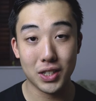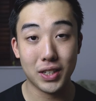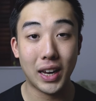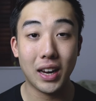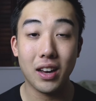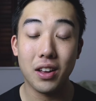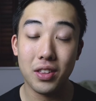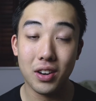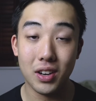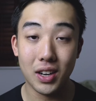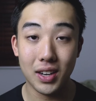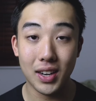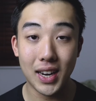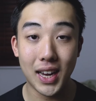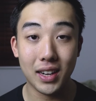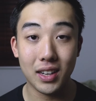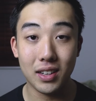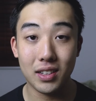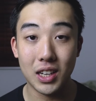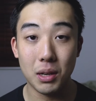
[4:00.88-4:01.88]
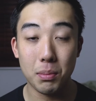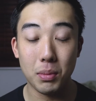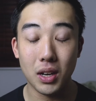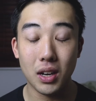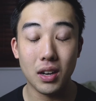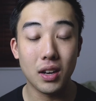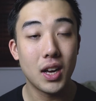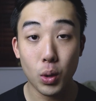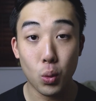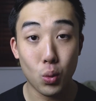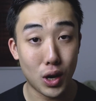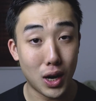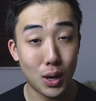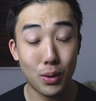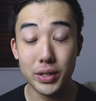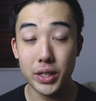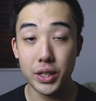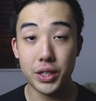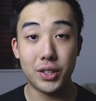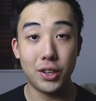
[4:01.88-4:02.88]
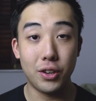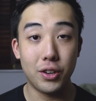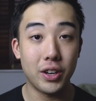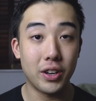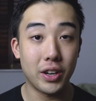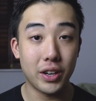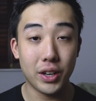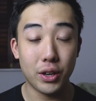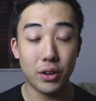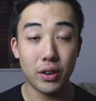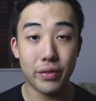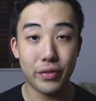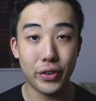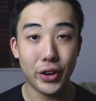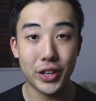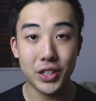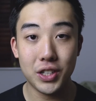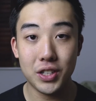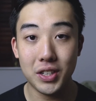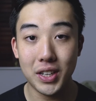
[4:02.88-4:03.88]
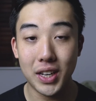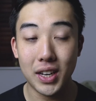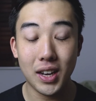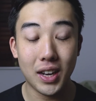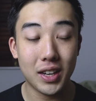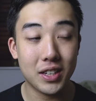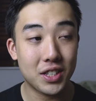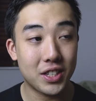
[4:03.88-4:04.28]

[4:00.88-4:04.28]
scale than in academia. When I was a student at university, our